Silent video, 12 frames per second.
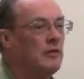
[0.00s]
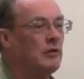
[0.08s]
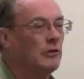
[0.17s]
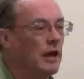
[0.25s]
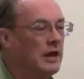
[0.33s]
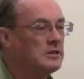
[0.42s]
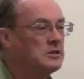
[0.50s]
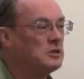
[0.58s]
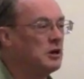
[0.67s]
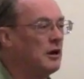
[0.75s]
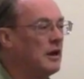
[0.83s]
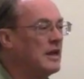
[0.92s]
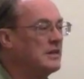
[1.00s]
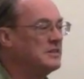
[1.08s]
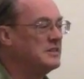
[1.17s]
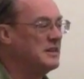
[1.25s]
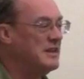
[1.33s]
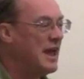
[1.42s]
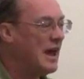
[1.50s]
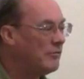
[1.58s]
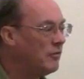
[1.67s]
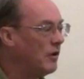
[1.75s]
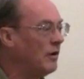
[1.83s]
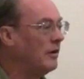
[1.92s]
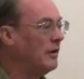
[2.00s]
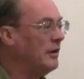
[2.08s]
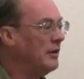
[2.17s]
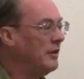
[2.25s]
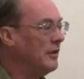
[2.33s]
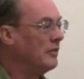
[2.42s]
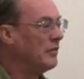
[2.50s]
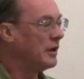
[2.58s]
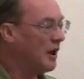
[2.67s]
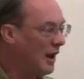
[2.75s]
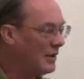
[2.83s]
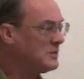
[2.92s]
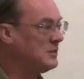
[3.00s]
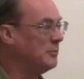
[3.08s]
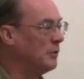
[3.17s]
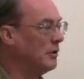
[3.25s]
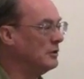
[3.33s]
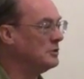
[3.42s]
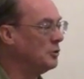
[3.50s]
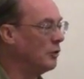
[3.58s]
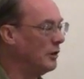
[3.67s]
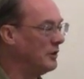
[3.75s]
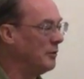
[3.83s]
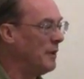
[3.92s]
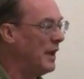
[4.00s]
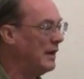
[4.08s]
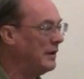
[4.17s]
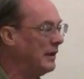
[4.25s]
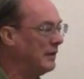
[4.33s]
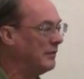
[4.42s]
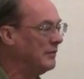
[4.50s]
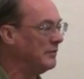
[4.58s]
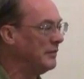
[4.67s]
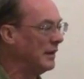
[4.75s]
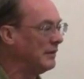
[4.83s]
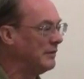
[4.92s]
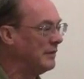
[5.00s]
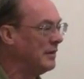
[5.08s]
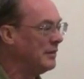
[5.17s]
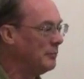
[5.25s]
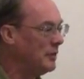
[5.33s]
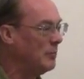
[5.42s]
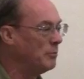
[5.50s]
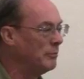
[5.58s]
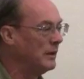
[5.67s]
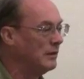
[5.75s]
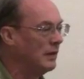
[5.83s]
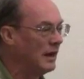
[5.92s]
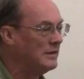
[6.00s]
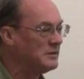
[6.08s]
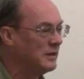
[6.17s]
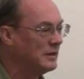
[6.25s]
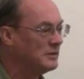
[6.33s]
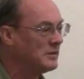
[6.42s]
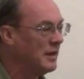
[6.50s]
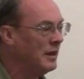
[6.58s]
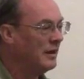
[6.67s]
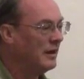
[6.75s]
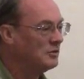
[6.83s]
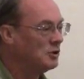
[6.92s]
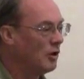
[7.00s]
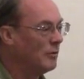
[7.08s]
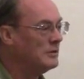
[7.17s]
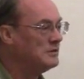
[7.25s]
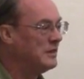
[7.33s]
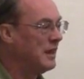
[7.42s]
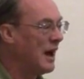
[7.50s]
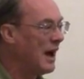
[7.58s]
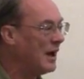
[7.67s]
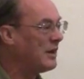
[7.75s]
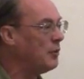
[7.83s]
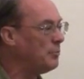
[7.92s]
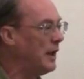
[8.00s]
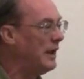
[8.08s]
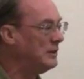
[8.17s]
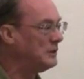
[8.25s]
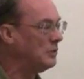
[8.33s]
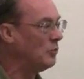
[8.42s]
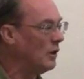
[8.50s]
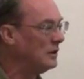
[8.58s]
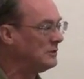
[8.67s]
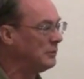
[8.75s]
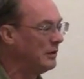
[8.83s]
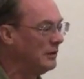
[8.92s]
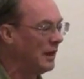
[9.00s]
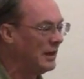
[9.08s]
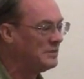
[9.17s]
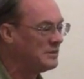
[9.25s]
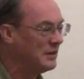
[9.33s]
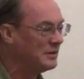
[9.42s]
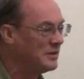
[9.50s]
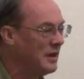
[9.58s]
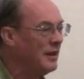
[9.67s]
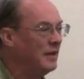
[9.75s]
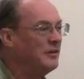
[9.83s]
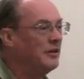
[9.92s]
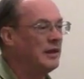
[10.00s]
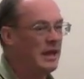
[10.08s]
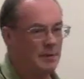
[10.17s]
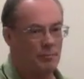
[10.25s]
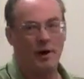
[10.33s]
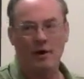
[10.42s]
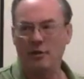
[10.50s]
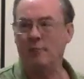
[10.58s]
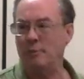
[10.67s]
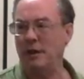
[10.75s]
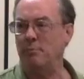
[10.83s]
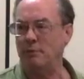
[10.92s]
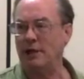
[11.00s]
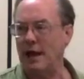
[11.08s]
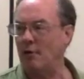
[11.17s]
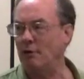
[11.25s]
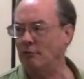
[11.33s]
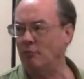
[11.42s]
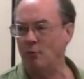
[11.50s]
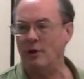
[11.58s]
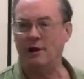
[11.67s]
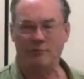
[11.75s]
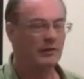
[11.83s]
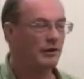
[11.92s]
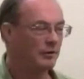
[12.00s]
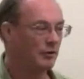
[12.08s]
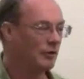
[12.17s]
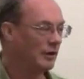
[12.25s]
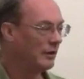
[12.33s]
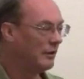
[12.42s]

the licensure, it's never the customers who are demanding that people be licensed. It's always the occupation wants to be licensed to keep other people out of whatever they're doing.